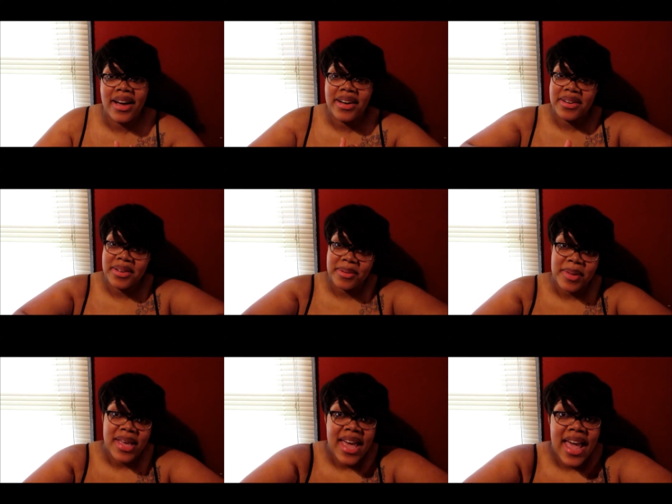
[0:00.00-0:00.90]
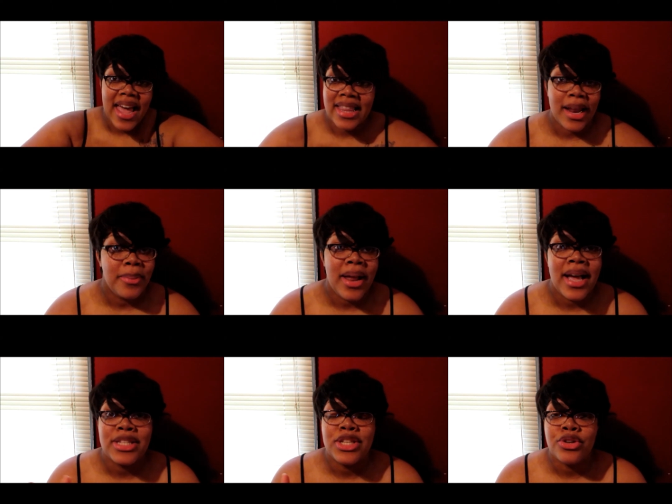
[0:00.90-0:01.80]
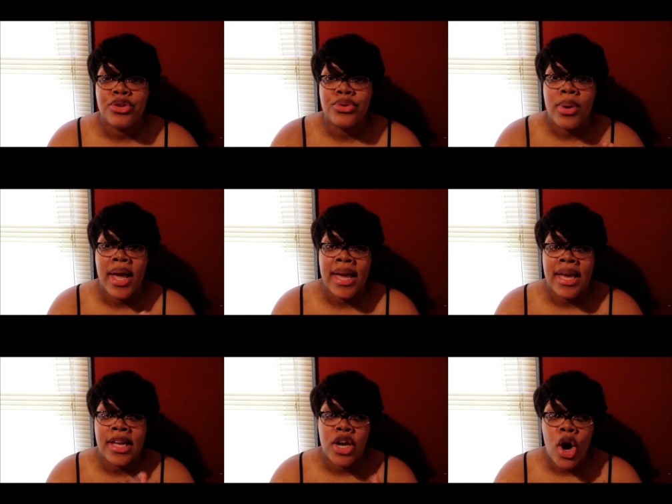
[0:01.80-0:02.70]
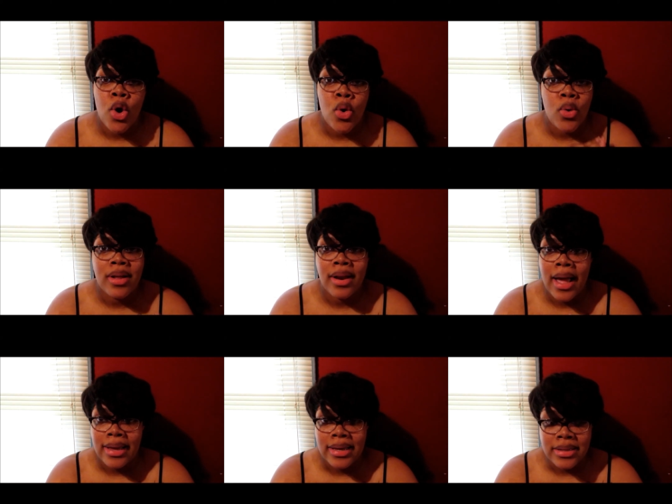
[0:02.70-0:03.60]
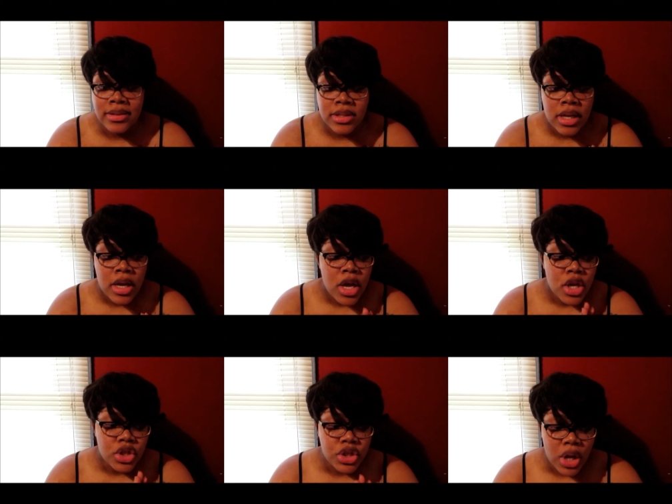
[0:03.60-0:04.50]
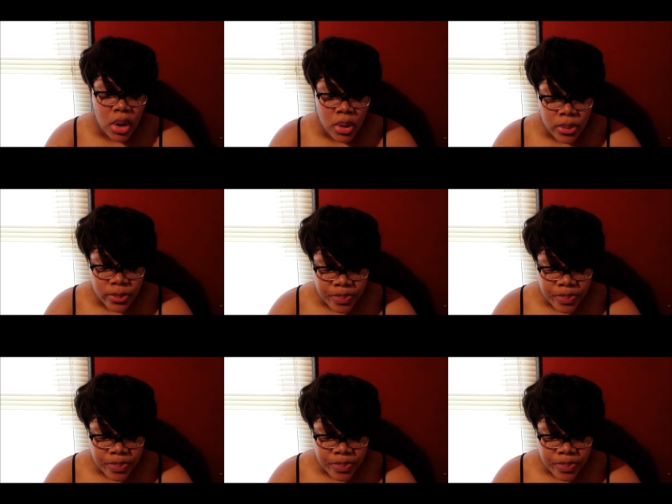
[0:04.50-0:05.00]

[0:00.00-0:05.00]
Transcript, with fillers: um, and that applies to new and old clients. So